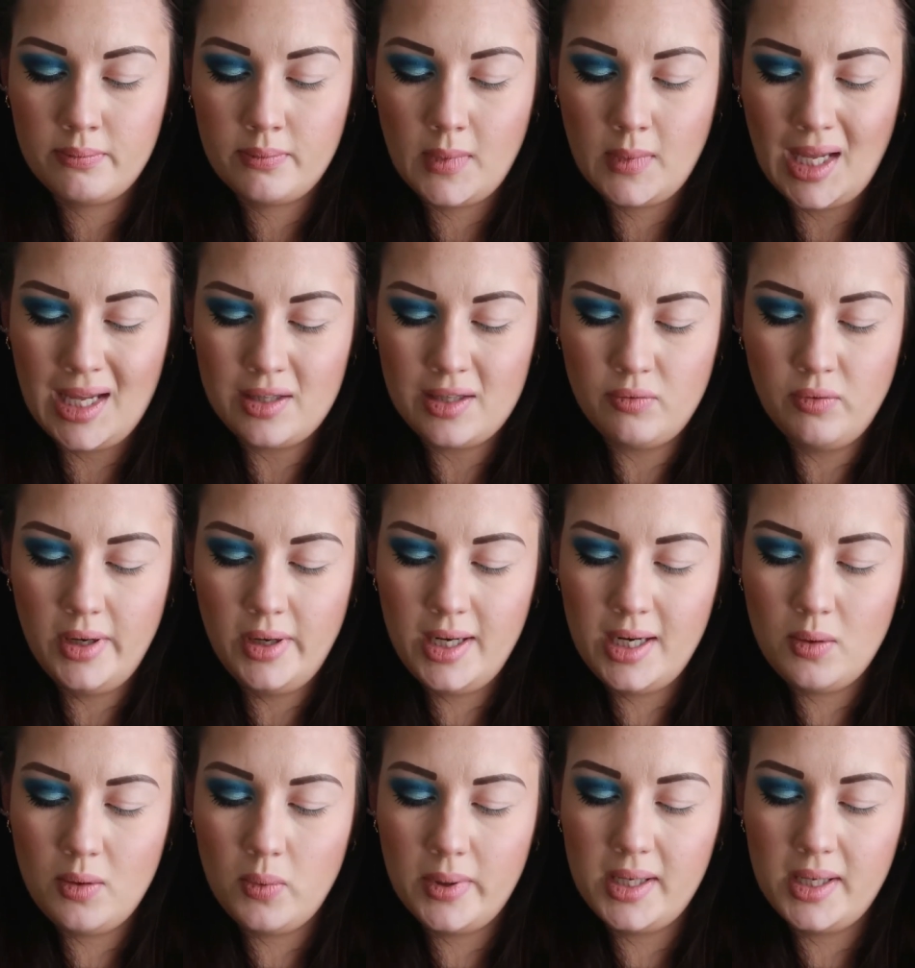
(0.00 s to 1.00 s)
It's
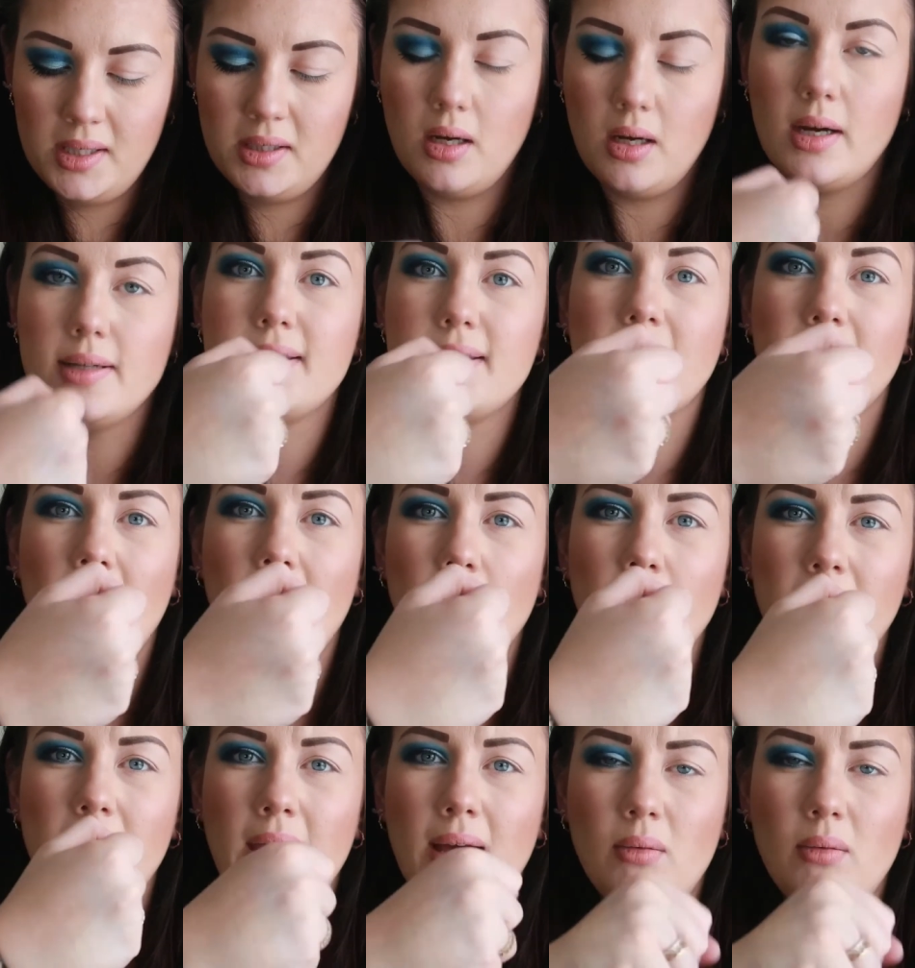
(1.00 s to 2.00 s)
really weird, guys. They're
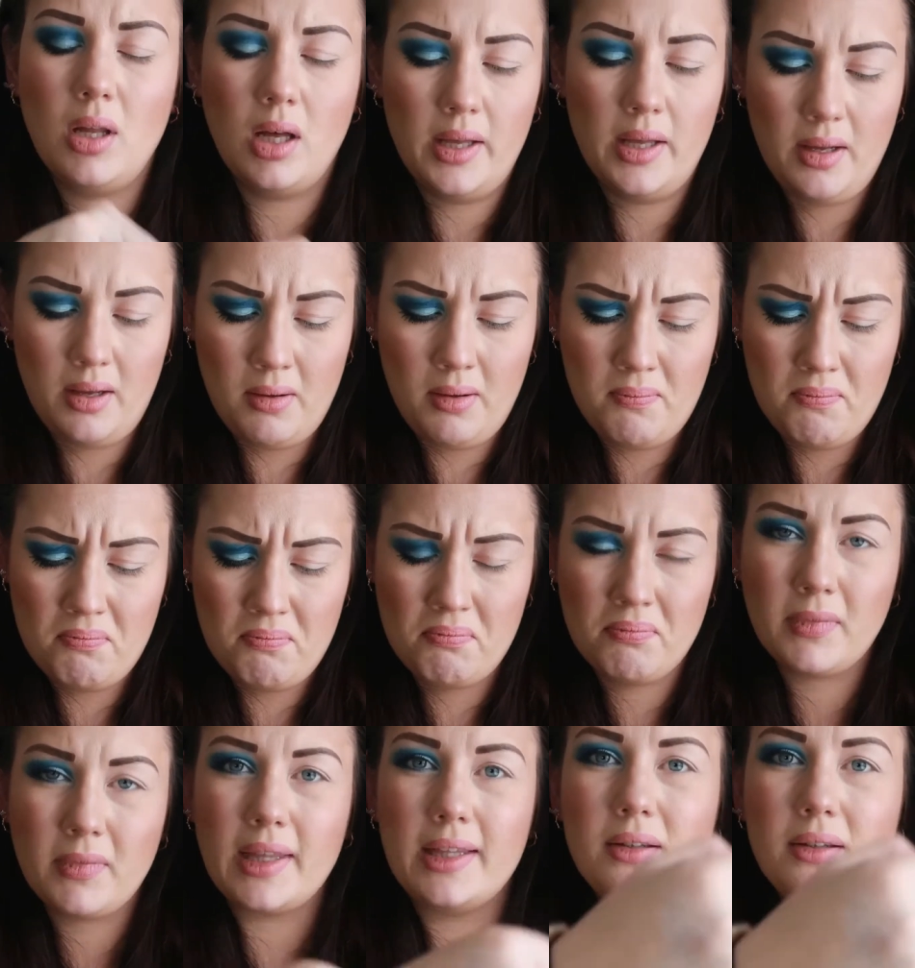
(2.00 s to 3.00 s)
coming out like,
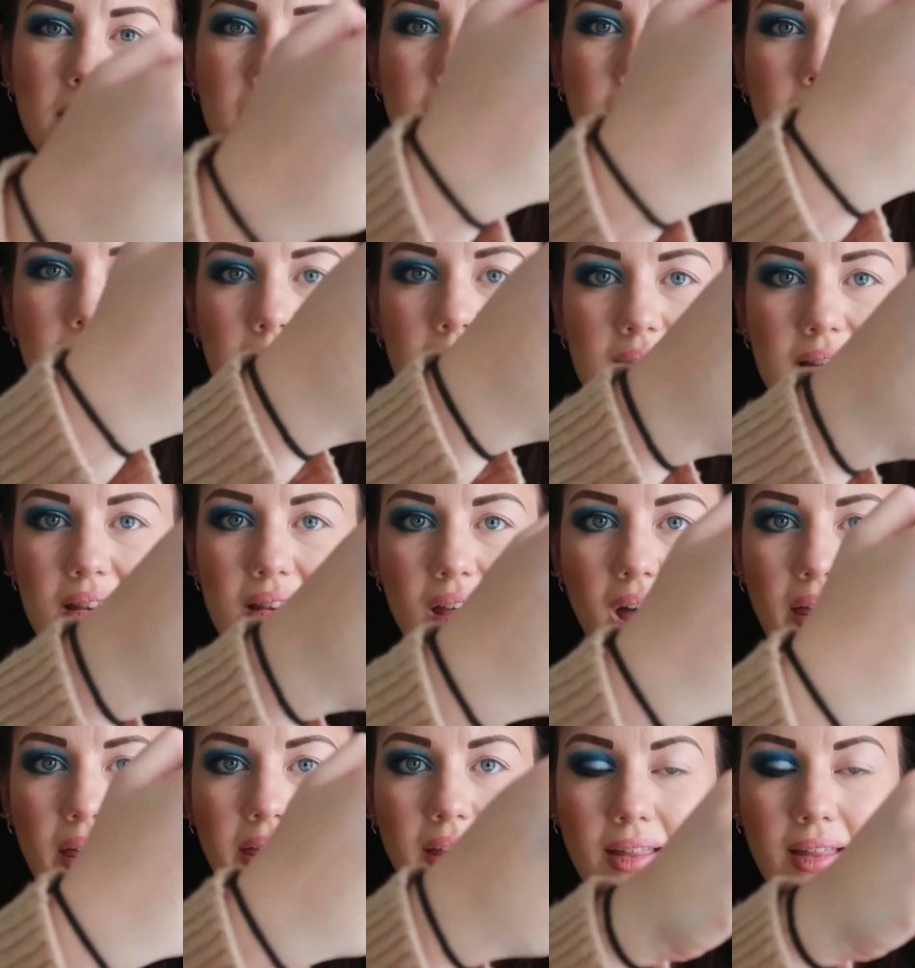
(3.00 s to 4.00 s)
can you look, there's
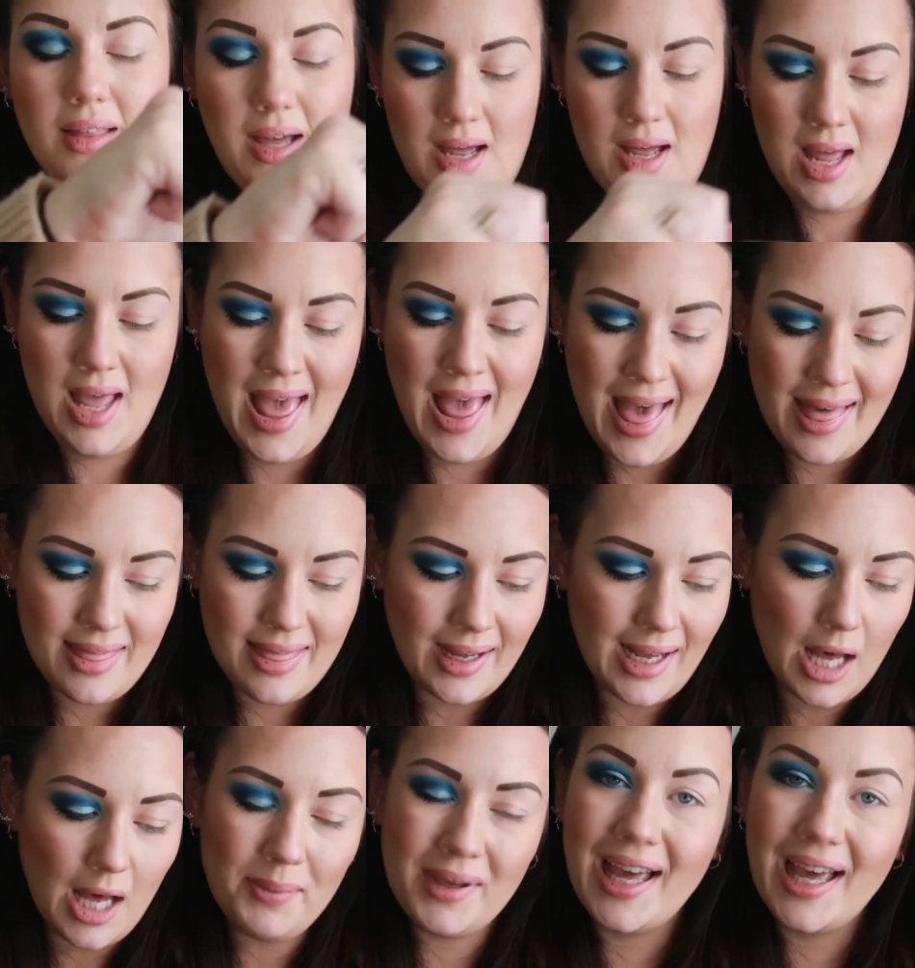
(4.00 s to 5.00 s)
nothing there. They're
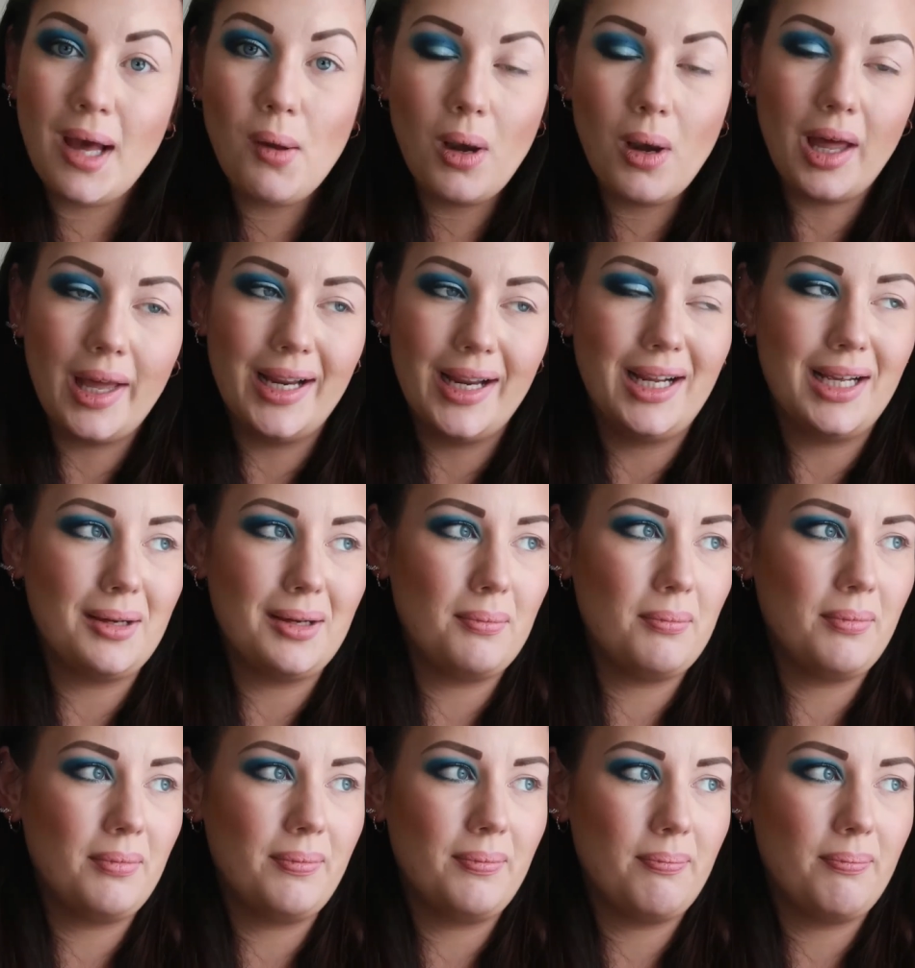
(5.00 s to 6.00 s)
coming out like,
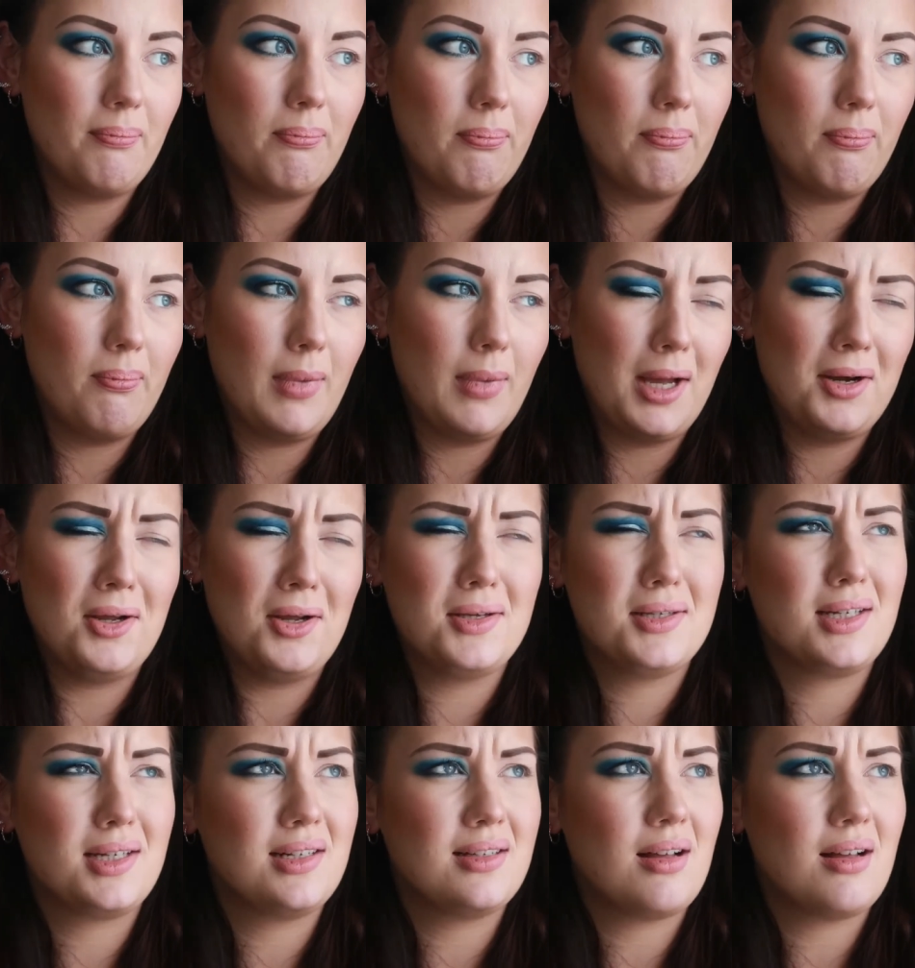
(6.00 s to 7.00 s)
I know it's
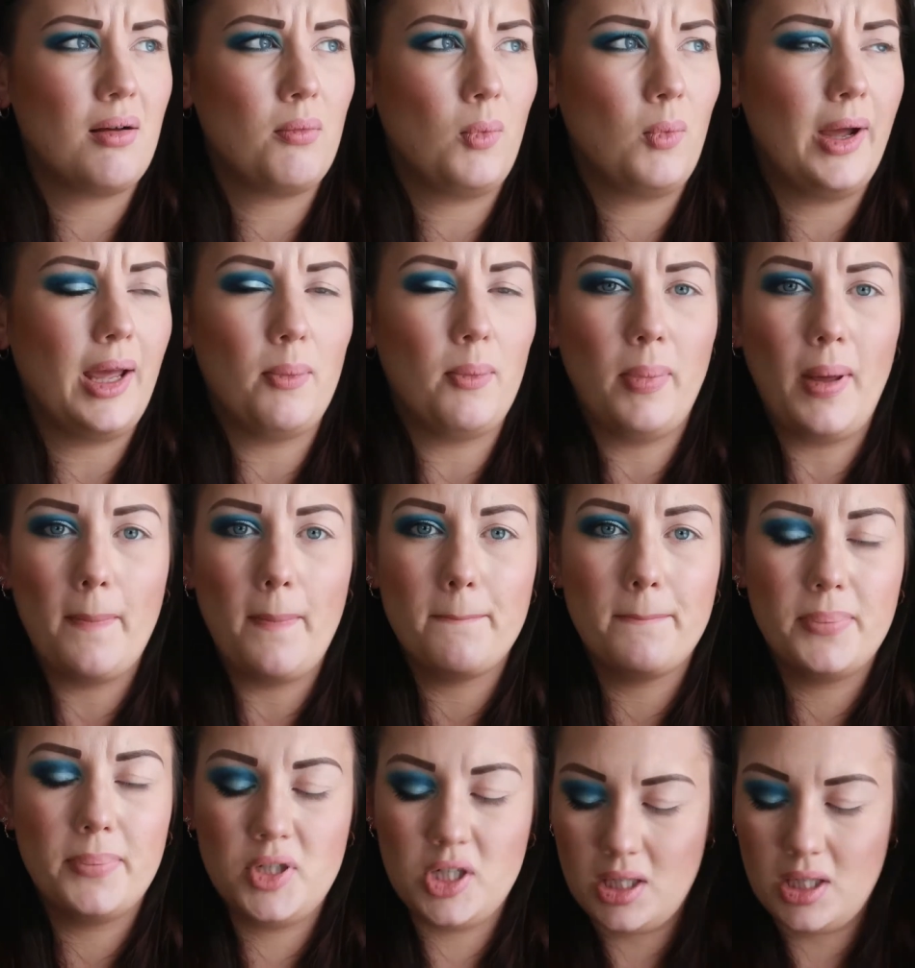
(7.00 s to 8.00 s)
going to sound weird, but
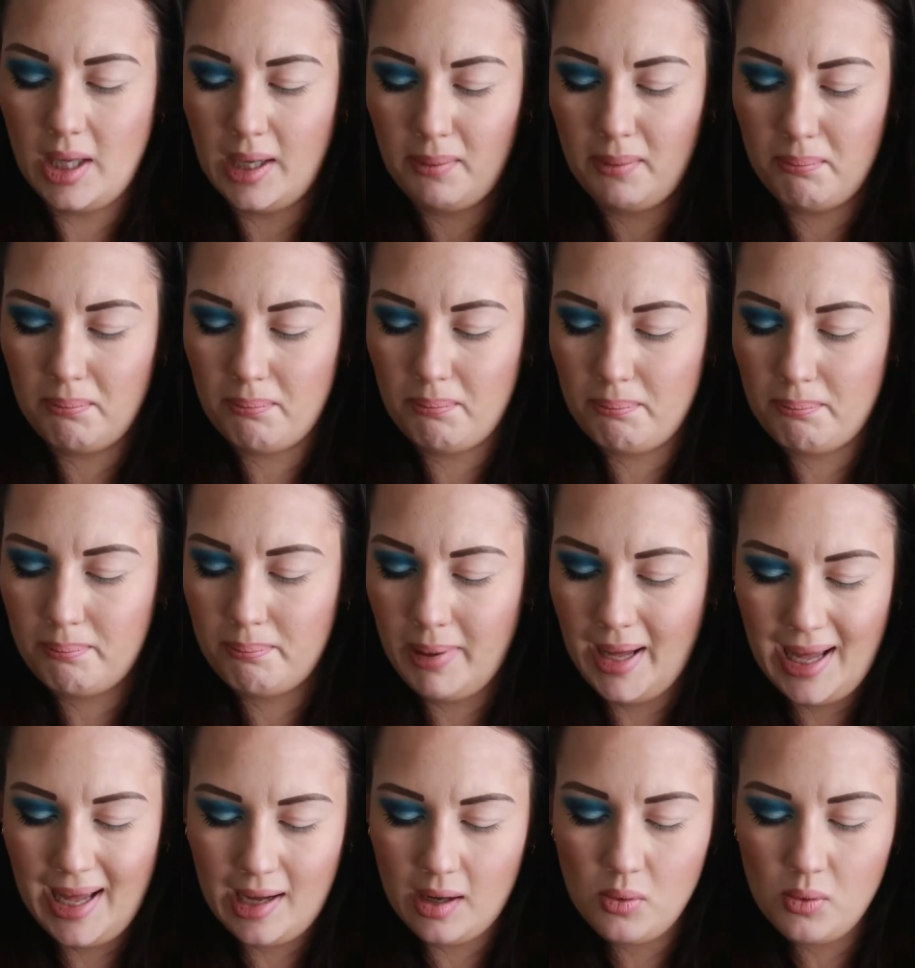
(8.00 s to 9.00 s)
just like
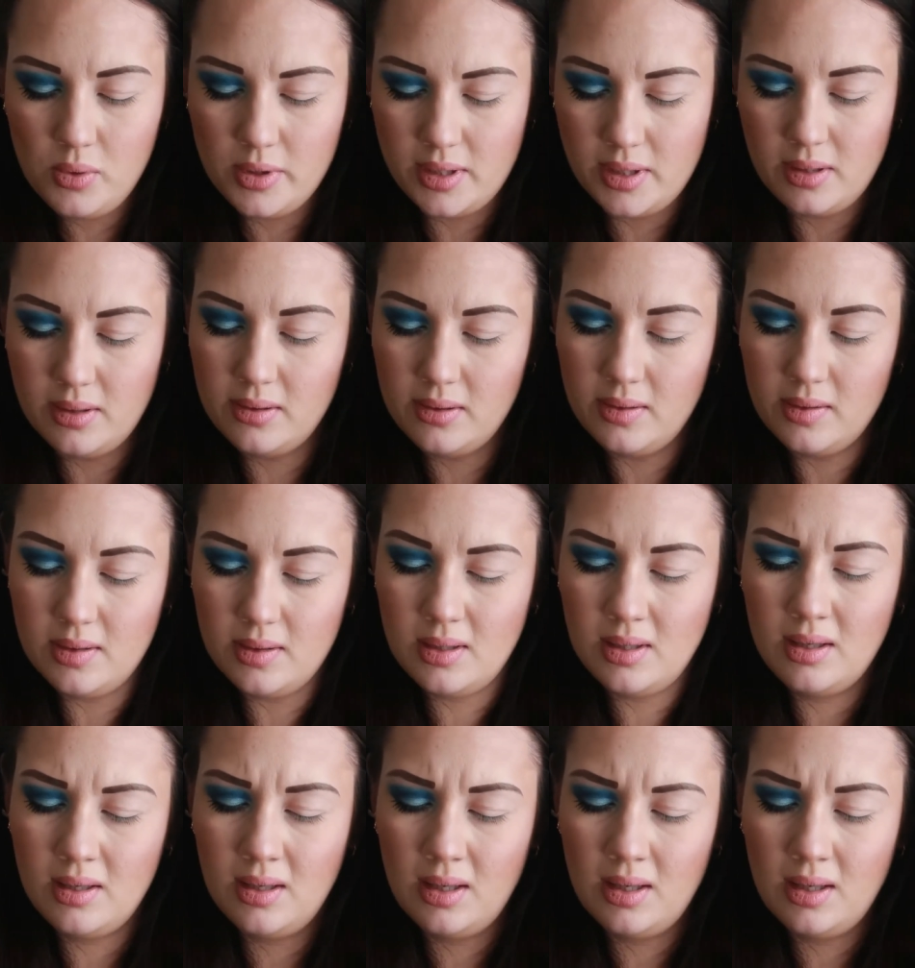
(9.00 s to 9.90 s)
powders.